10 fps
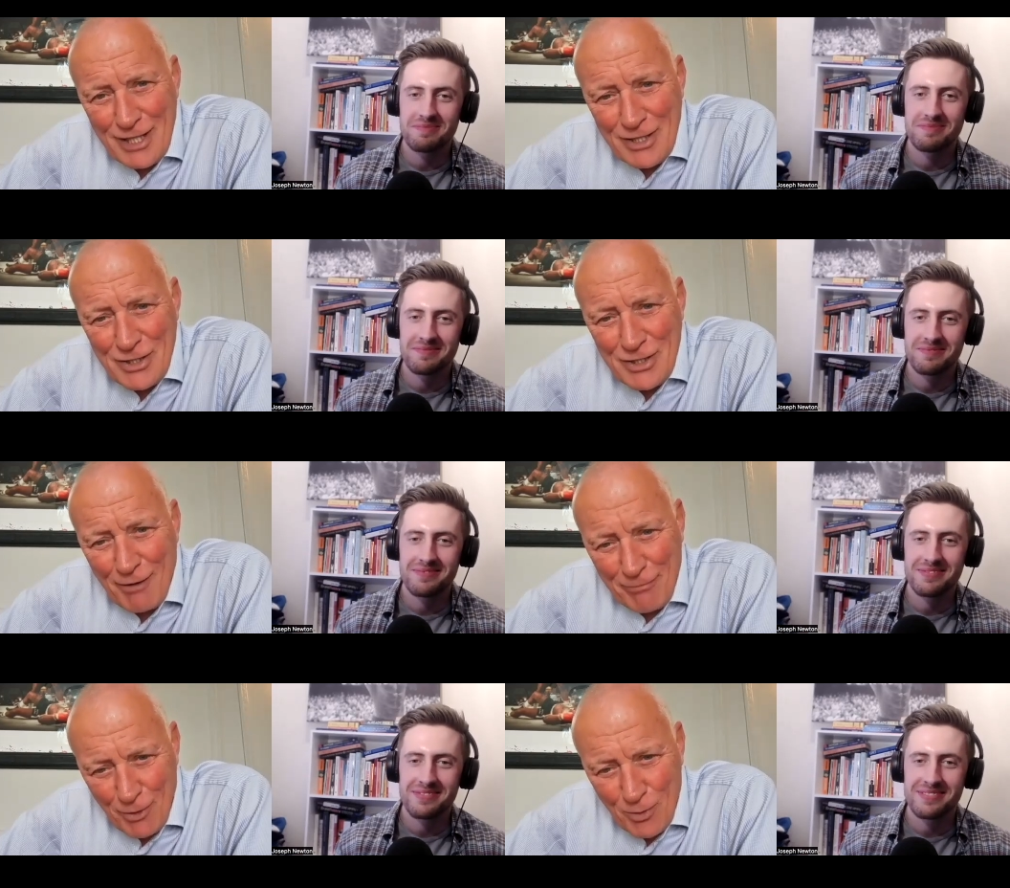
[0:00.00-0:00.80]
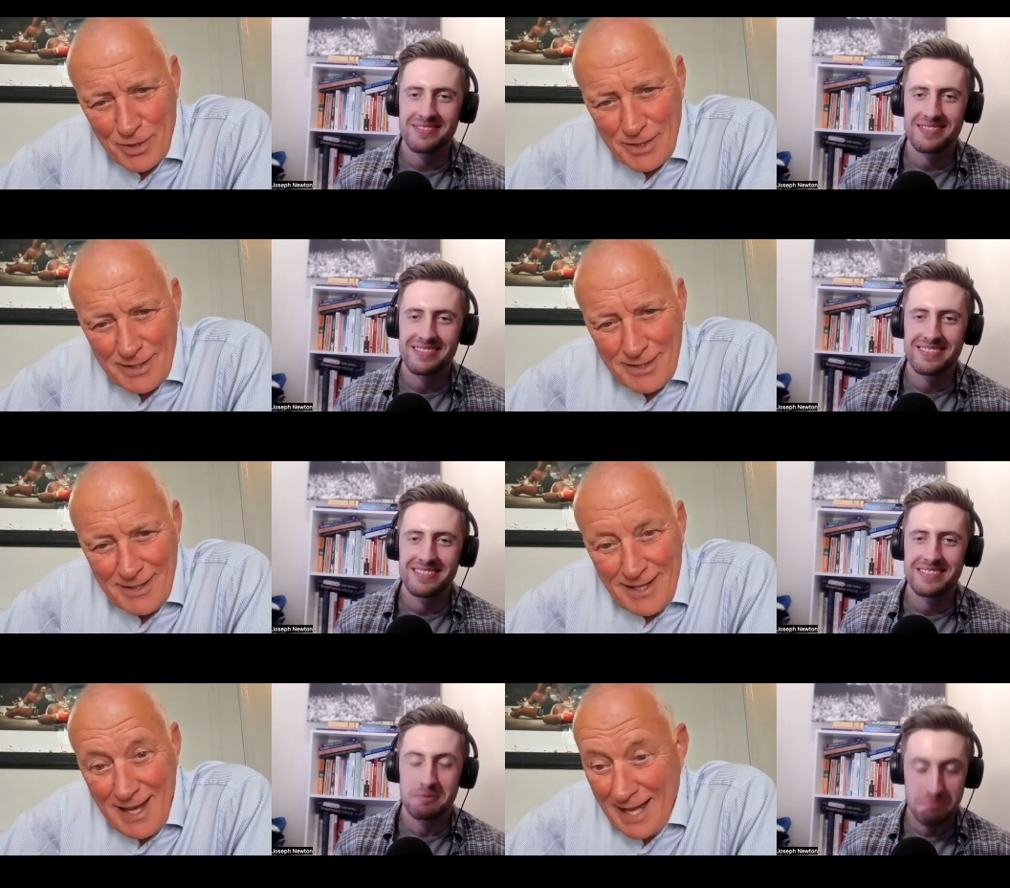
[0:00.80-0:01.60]
Speaker 1: as you go forward.
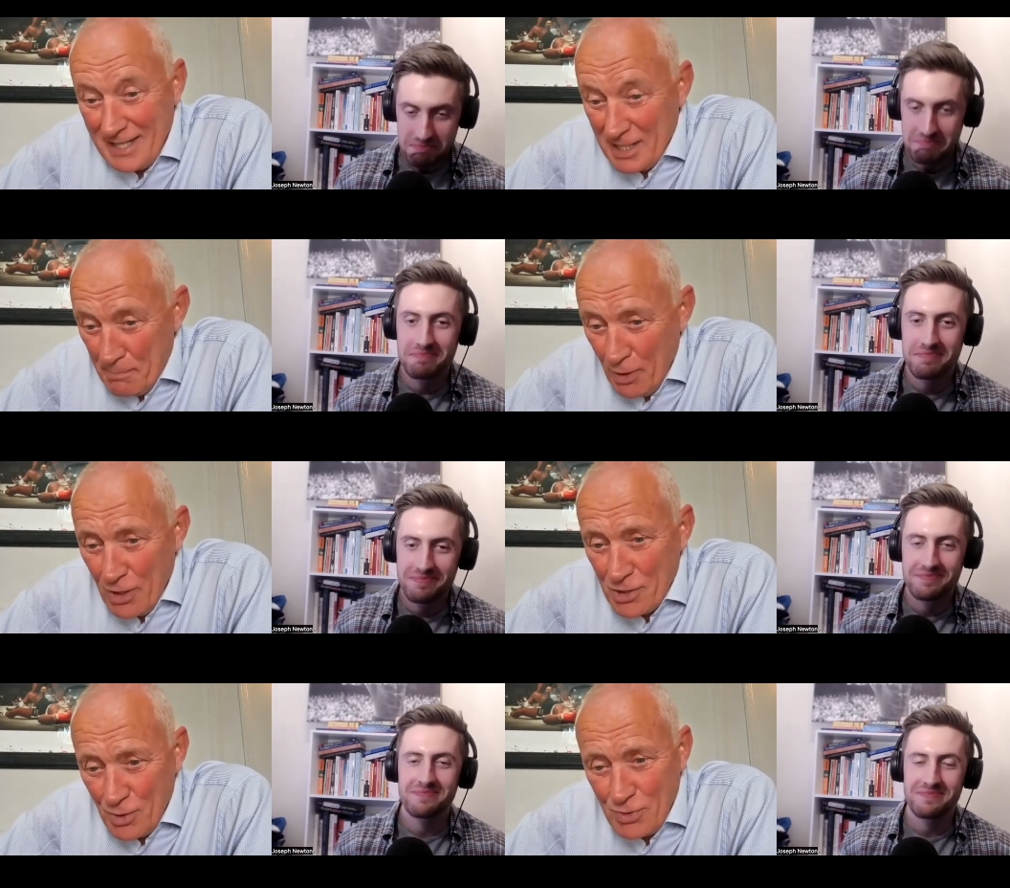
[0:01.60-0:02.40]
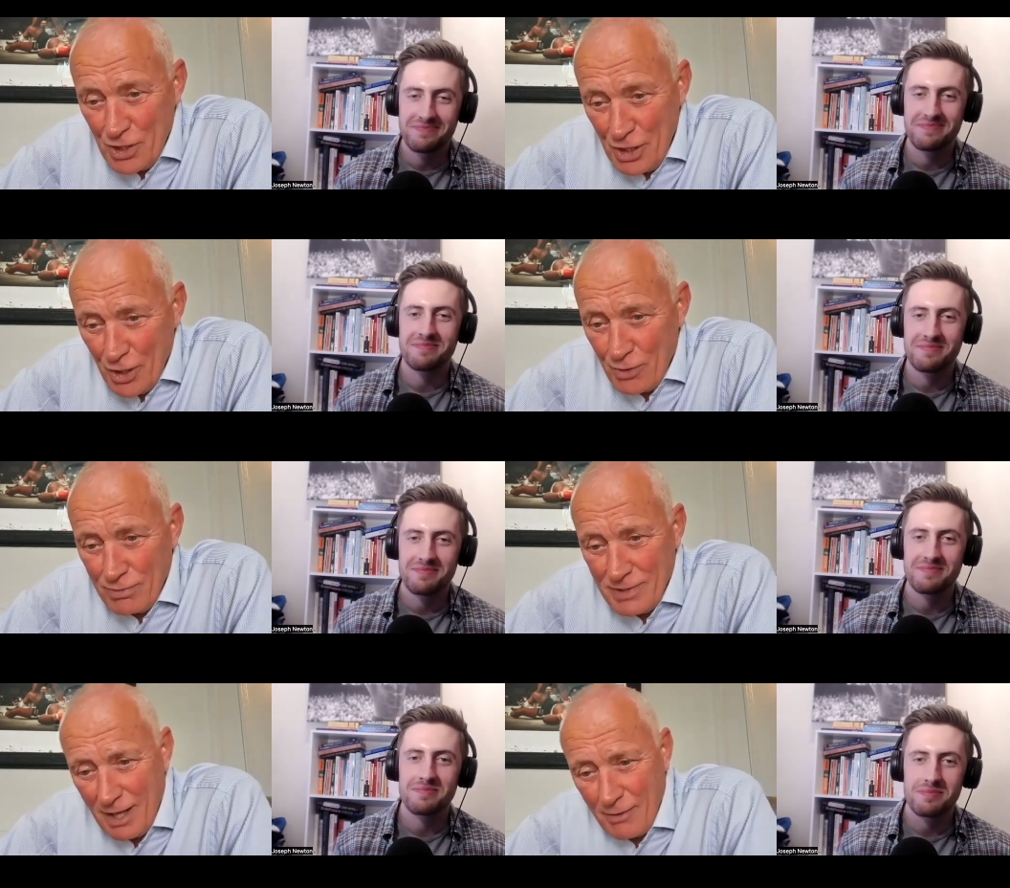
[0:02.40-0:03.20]
And it's personal to you,
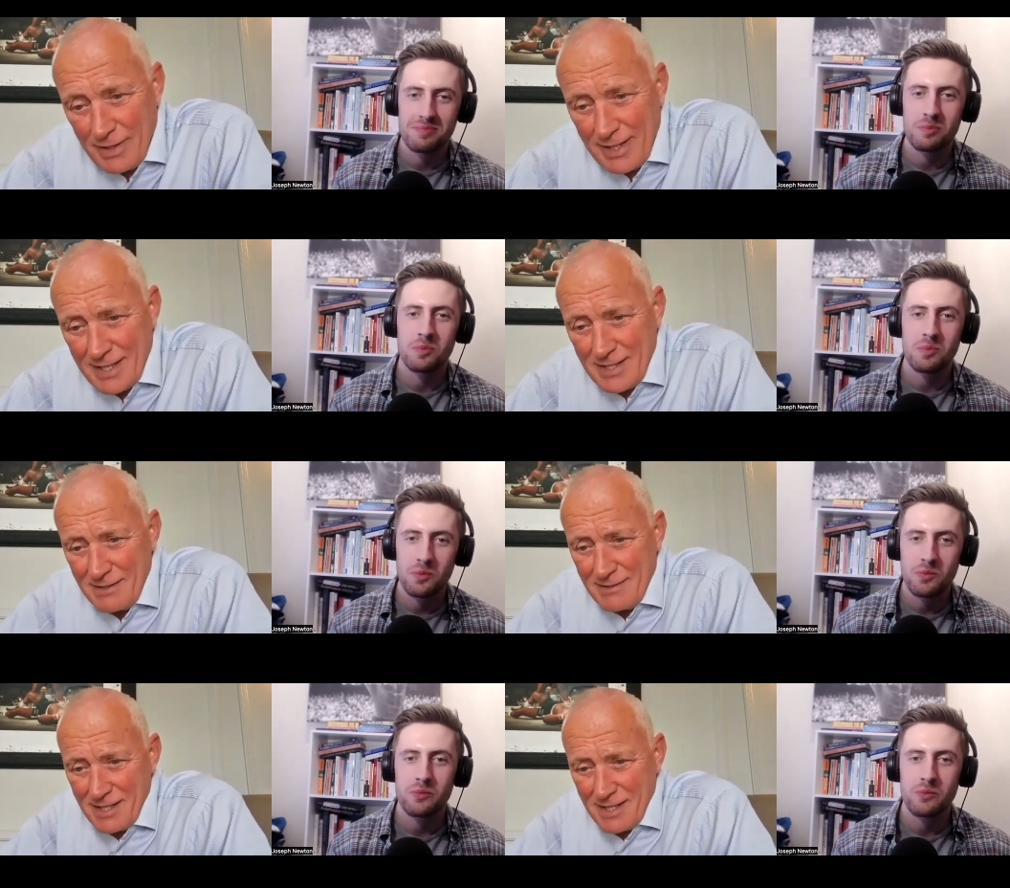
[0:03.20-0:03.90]
so it doesn't.